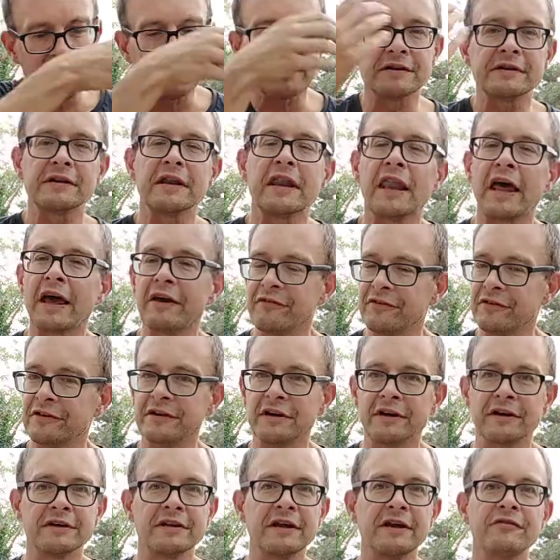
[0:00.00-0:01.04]

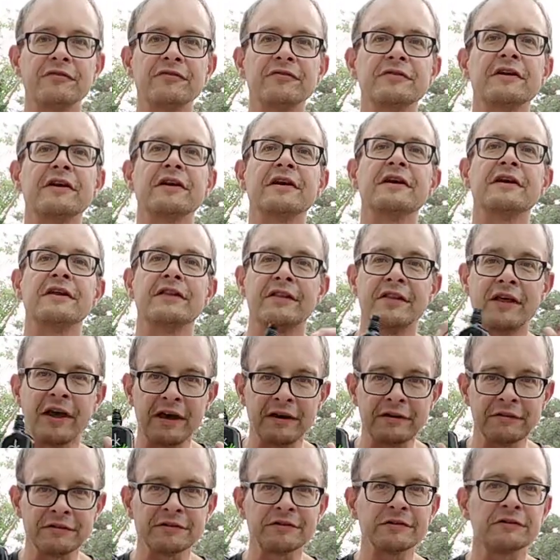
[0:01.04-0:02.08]
Lavender, definitely.
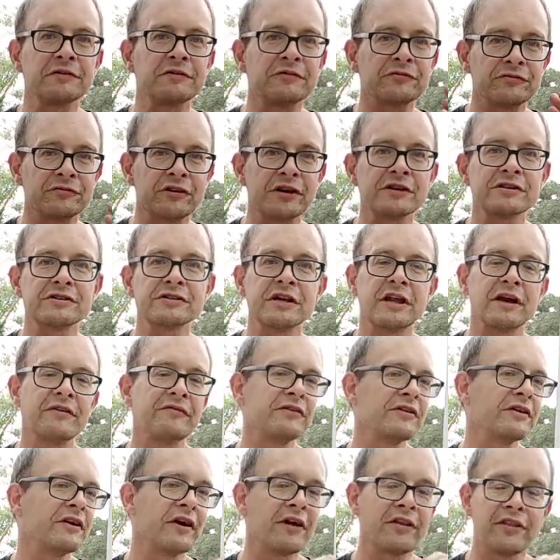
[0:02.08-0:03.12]
Outdoor, fresh
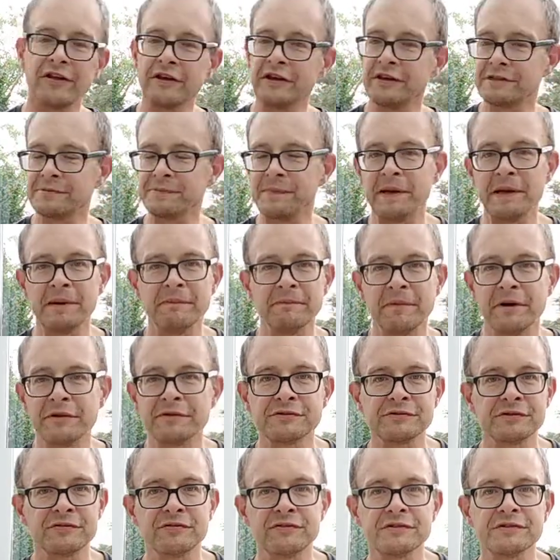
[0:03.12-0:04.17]
lavender. I think it's been in most
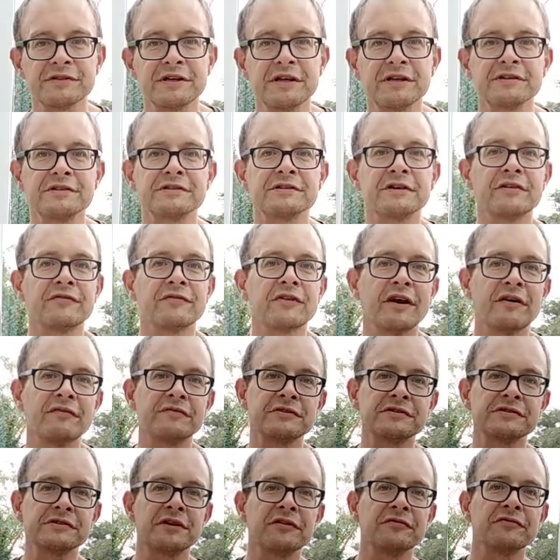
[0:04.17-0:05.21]
of the scents I've covered
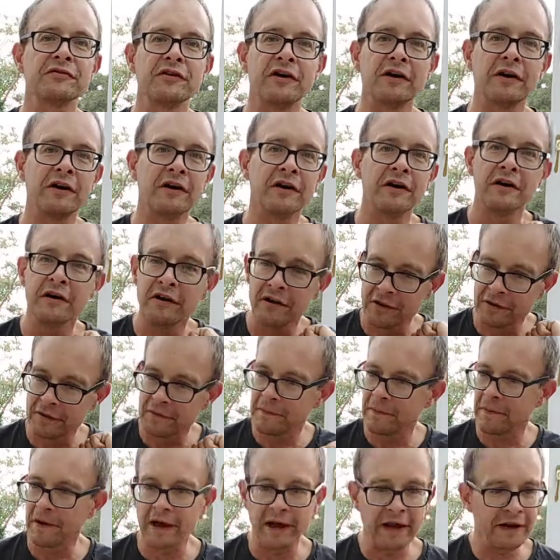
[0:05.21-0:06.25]
so far.
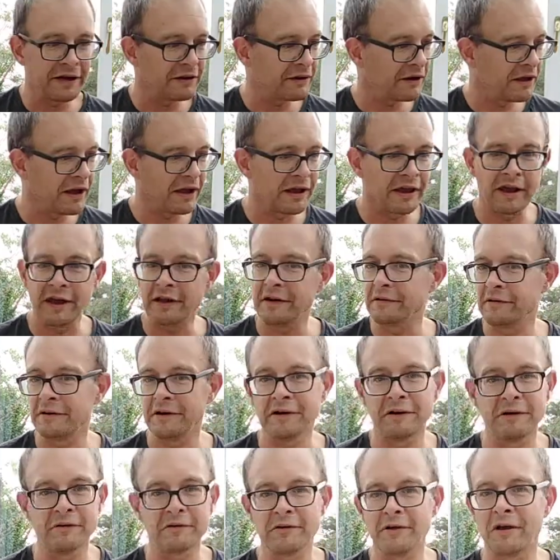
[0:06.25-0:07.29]
And again, you
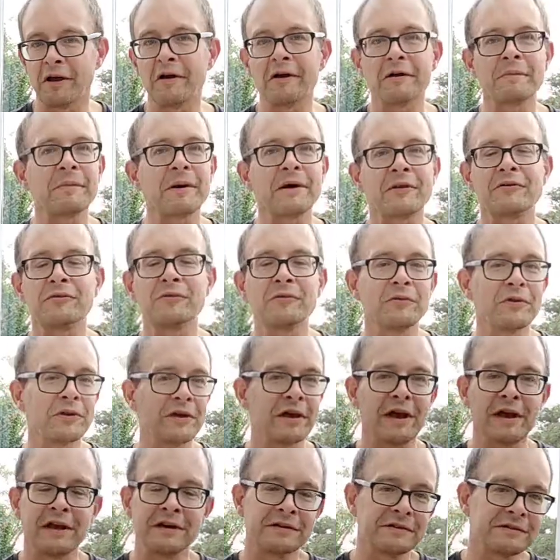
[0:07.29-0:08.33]
know, going back to all the
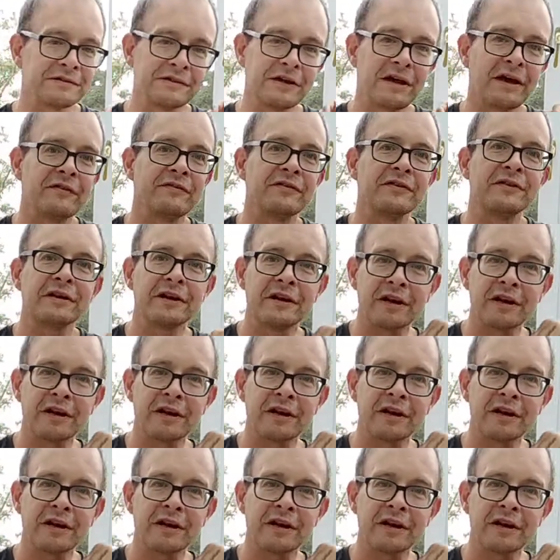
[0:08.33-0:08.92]
candles I ever did,